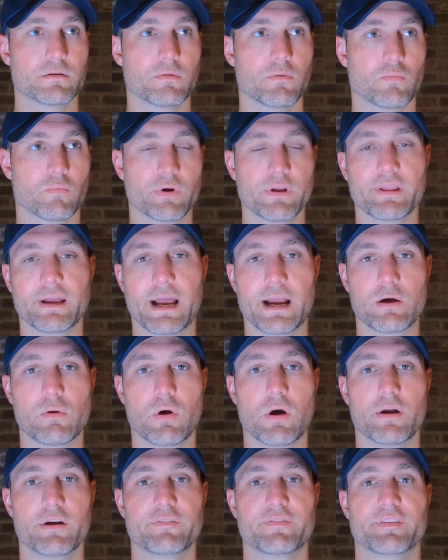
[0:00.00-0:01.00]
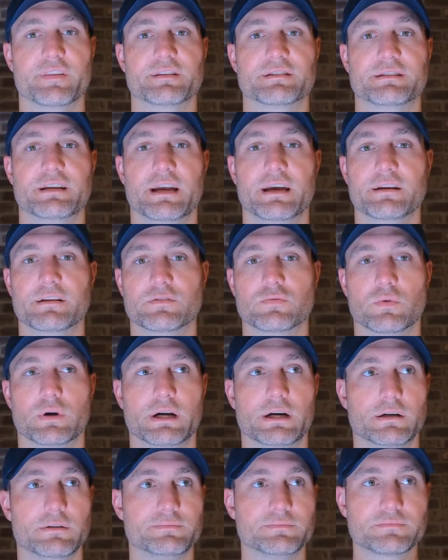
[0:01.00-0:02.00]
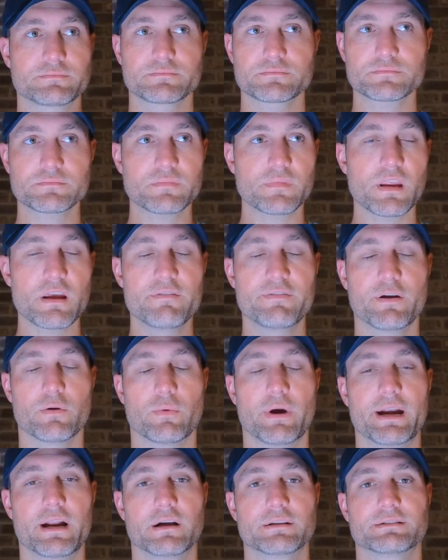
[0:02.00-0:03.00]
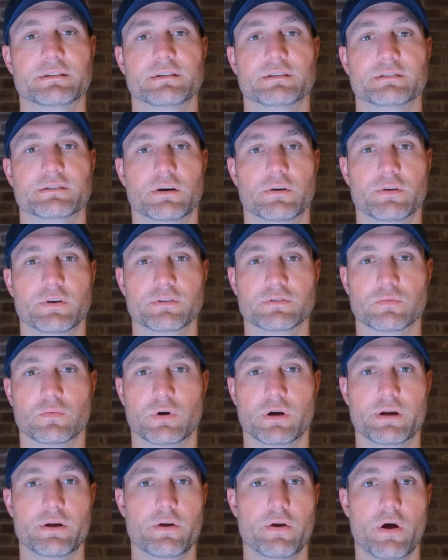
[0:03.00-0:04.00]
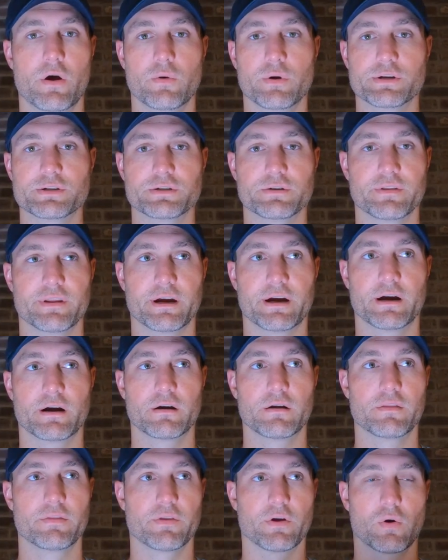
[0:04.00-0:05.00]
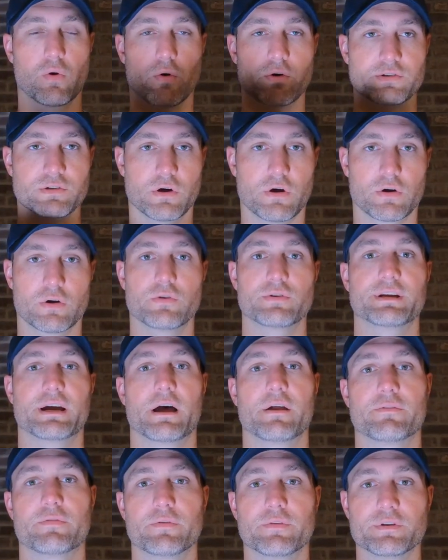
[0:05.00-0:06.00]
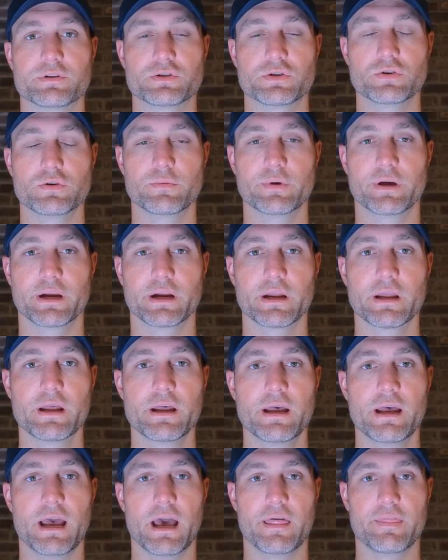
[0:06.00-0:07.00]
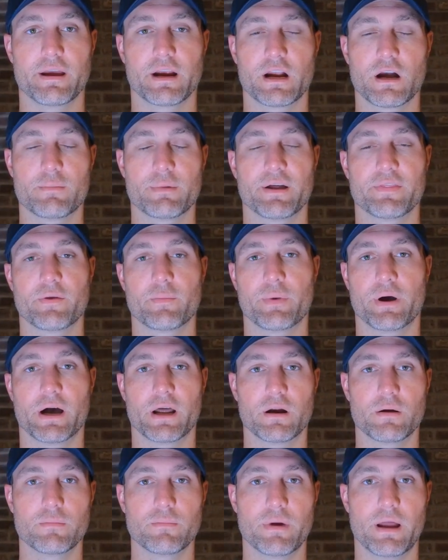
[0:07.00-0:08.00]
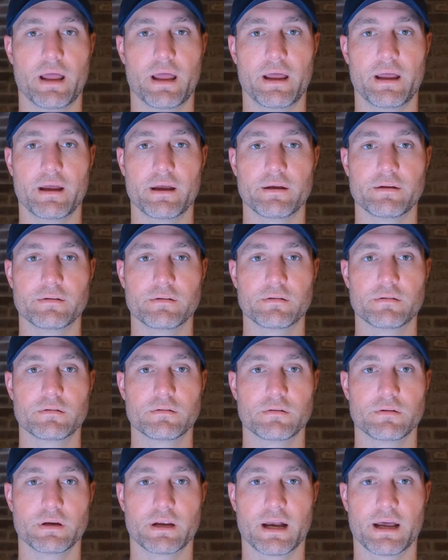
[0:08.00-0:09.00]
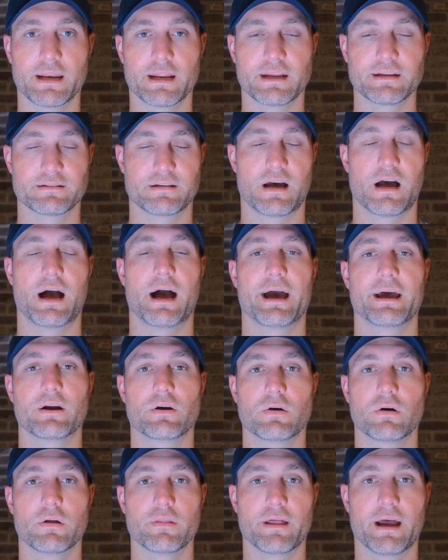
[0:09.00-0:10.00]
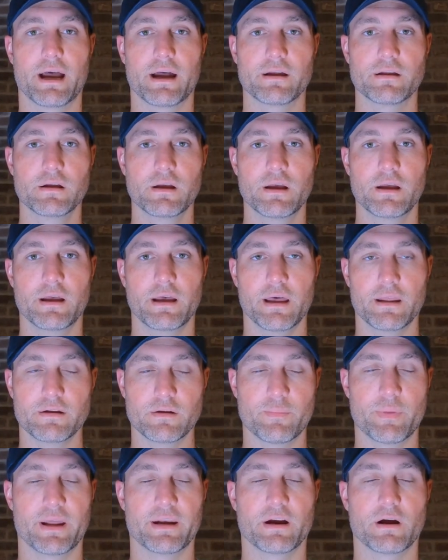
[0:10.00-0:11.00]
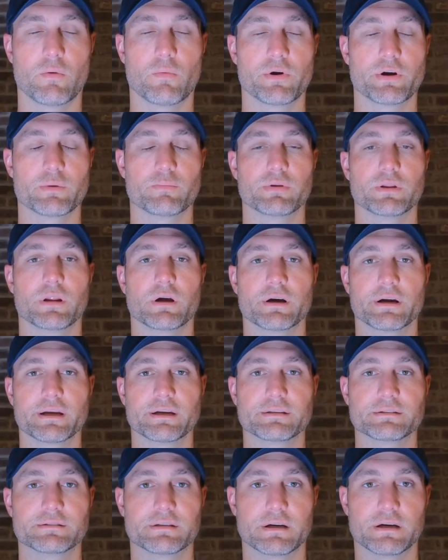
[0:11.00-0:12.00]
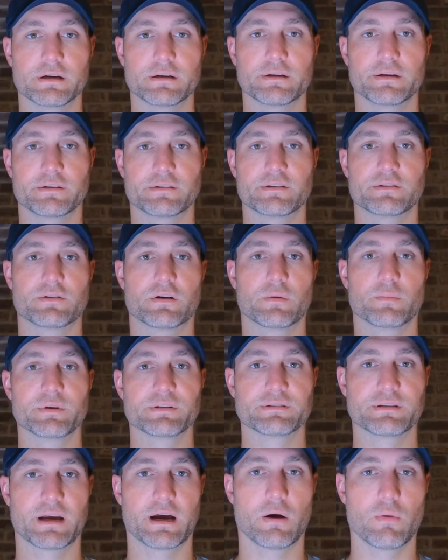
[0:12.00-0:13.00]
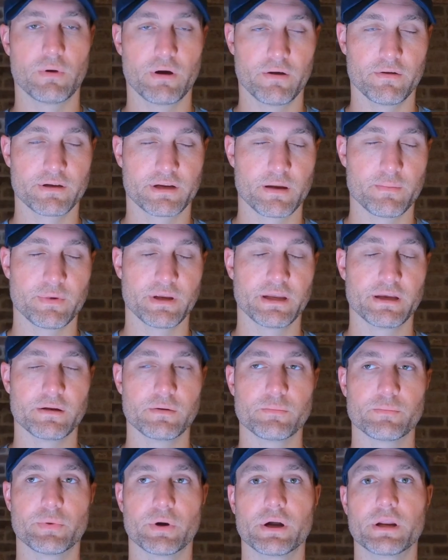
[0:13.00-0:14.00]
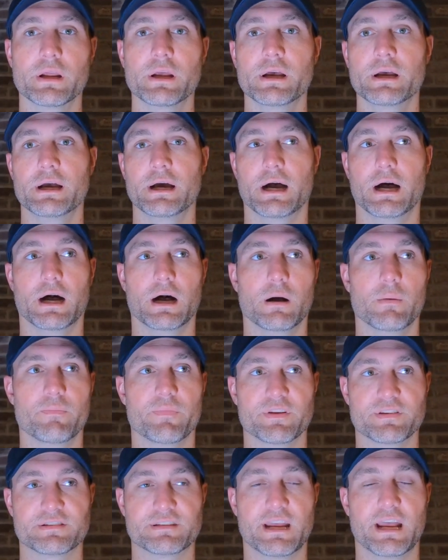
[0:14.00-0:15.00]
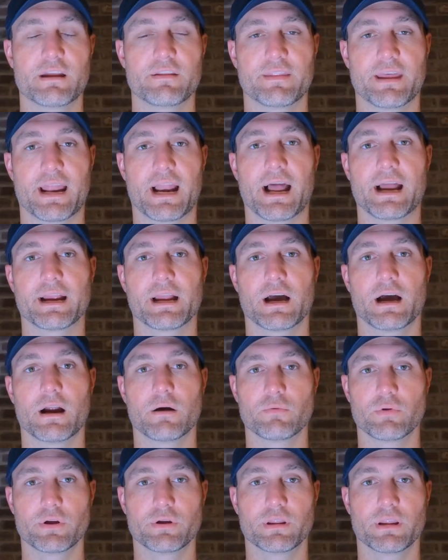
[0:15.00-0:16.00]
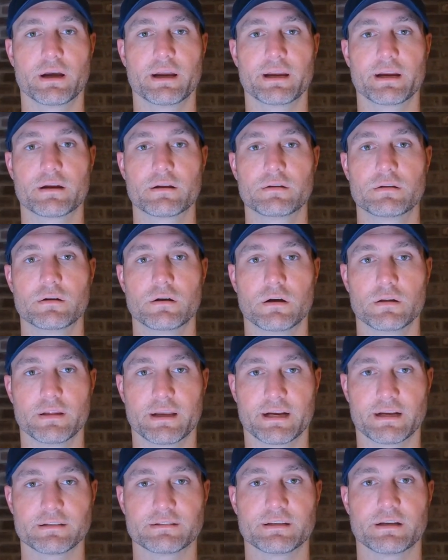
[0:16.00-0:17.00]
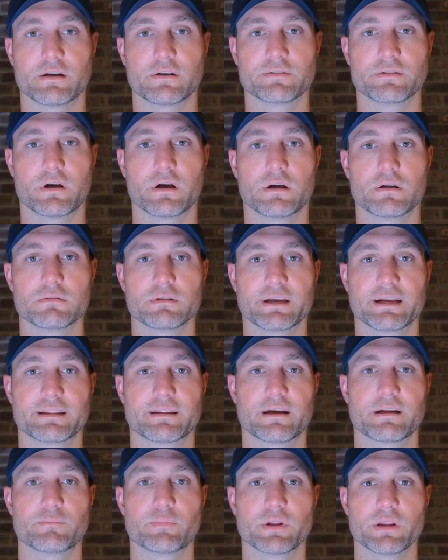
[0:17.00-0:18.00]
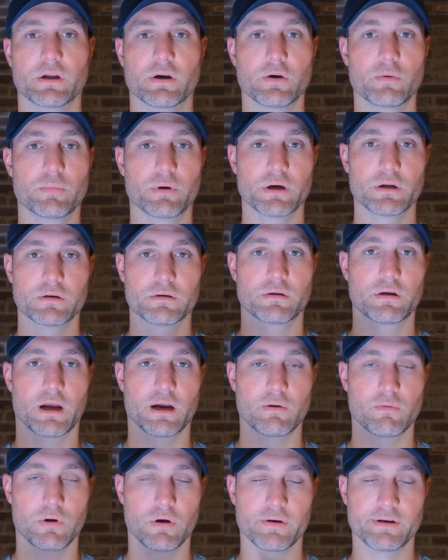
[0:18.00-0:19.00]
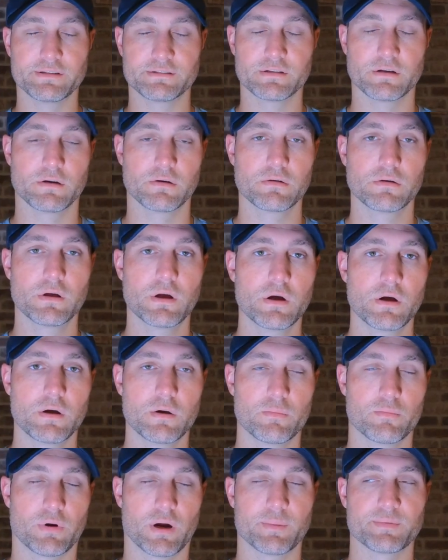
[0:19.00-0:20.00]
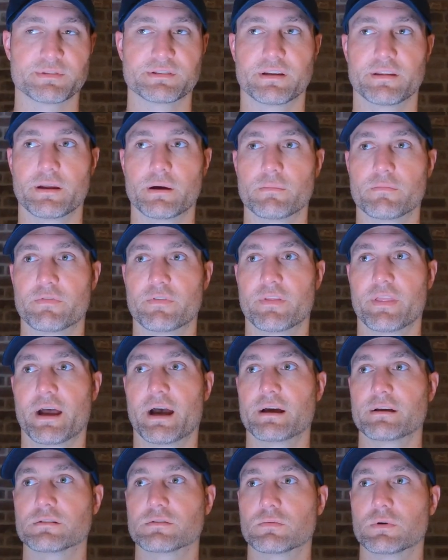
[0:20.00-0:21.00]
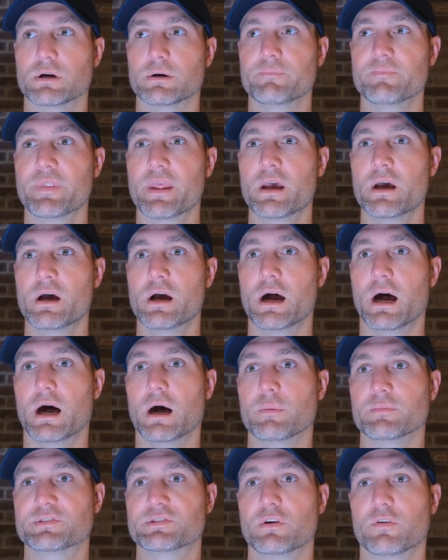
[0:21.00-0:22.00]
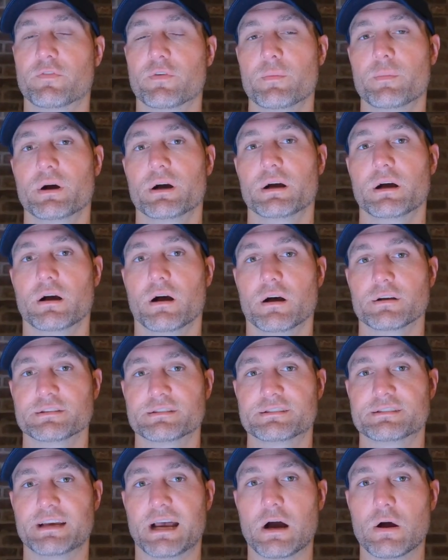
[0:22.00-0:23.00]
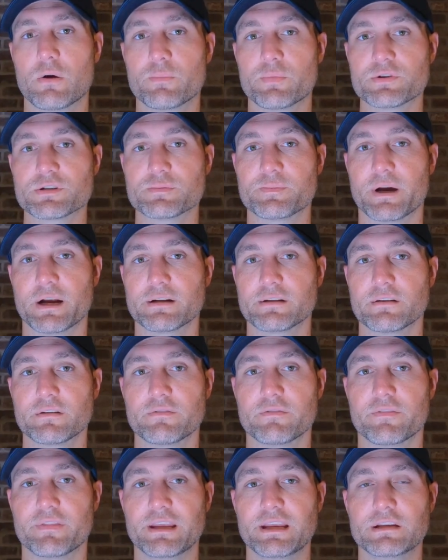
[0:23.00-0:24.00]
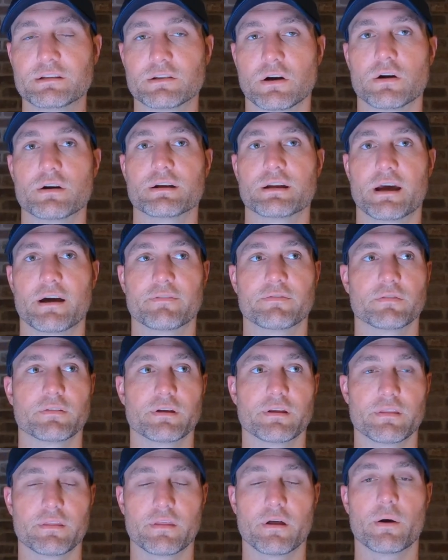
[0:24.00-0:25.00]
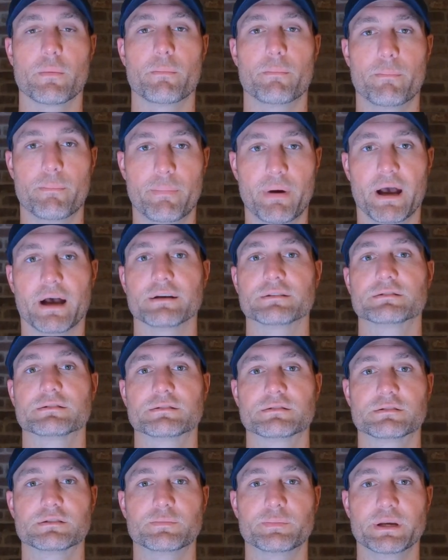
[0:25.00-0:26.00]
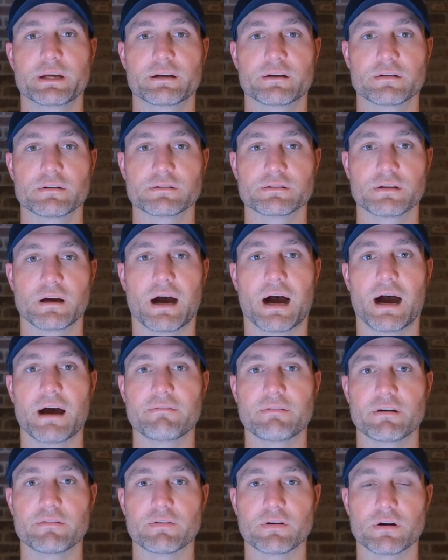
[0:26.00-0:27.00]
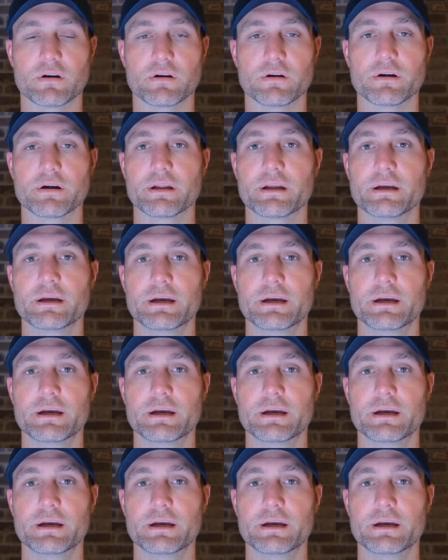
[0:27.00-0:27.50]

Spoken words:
Really high quality for the stand as well. Fit right onto the Sonos one, no issue there. The cords all go down through the tubing and then come out the bottom, and you kind of get to hide all that. And depending on where your plug is, it determines how well it can be hidden. But the stand that I got, I really like. Like I said, I'll link that below, but high quality, so props to them for that as well. So from a sound perspective, these are definitely the best speakers I've ever heard.